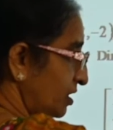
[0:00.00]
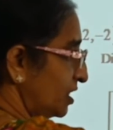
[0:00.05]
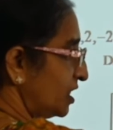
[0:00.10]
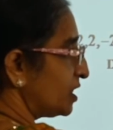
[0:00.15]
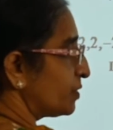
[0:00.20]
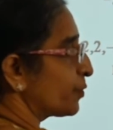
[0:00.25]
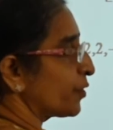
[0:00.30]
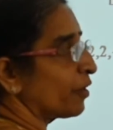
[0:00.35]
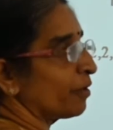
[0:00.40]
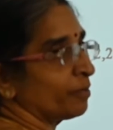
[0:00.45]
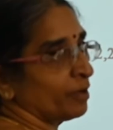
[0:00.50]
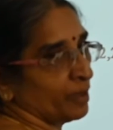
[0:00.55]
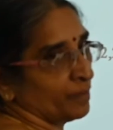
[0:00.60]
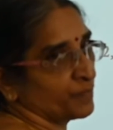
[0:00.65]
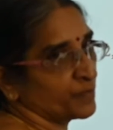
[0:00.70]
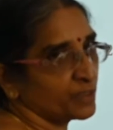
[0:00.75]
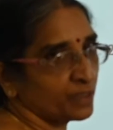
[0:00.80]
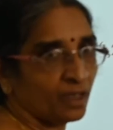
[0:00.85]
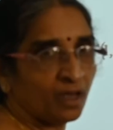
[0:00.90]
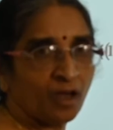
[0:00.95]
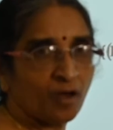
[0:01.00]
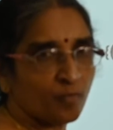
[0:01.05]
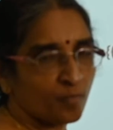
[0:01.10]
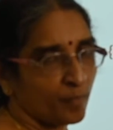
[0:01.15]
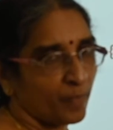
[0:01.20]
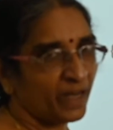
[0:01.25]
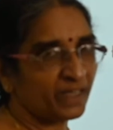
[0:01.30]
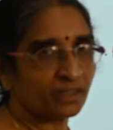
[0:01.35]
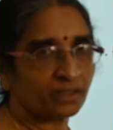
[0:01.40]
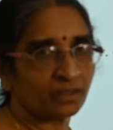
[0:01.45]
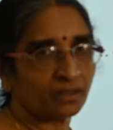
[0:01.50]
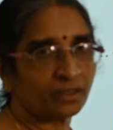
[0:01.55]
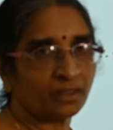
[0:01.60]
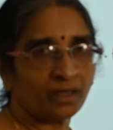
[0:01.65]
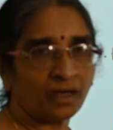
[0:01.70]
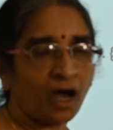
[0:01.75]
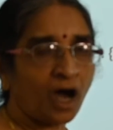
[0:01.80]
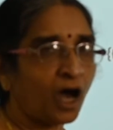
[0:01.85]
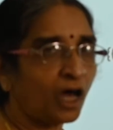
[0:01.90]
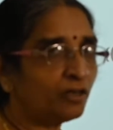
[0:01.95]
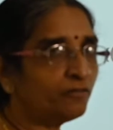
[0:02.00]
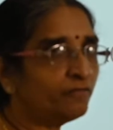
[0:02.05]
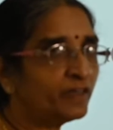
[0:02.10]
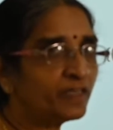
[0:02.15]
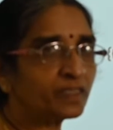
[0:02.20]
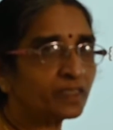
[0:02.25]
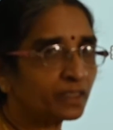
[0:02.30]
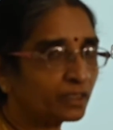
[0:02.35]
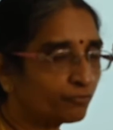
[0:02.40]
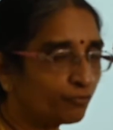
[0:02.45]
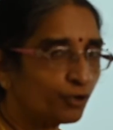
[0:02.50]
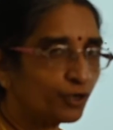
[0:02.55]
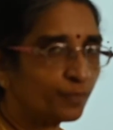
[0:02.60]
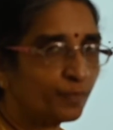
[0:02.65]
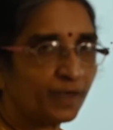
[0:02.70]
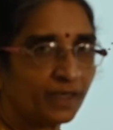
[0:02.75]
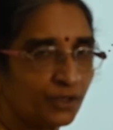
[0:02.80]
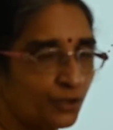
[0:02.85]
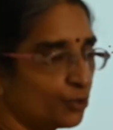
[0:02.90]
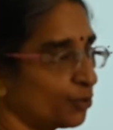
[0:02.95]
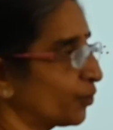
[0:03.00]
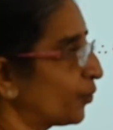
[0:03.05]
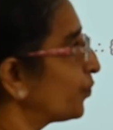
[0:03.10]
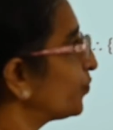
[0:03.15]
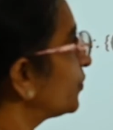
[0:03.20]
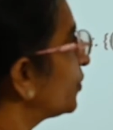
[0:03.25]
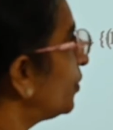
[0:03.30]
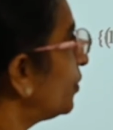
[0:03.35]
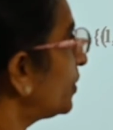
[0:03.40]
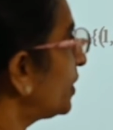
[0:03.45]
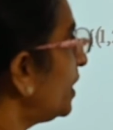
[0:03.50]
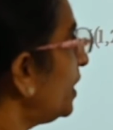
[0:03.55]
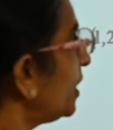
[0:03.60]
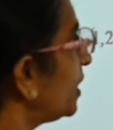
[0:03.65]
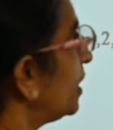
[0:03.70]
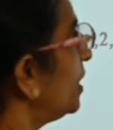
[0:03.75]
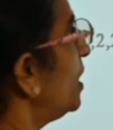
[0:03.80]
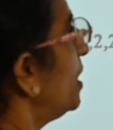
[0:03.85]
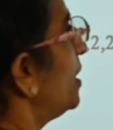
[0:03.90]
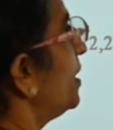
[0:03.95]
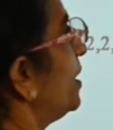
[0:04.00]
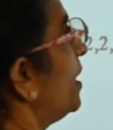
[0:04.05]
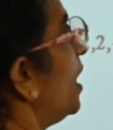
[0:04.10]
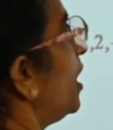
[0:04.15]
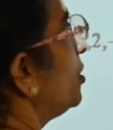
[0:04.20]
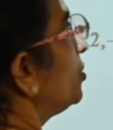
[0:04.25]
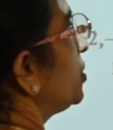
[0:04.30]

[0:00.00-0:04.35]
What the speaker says: these problems. But always it won't be true. Okay. Now